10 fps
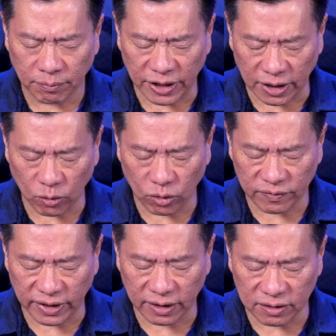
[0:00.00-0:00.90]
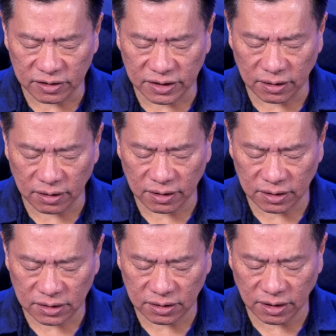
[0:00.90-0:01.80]
Be aware of the inner
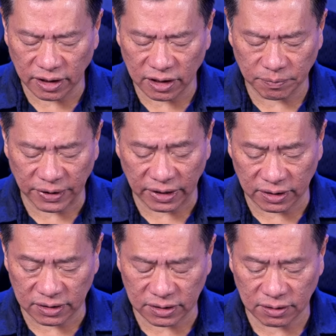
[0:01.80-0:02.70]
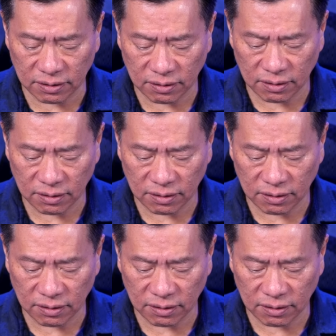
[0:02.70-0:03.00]
stillness, the inner peace.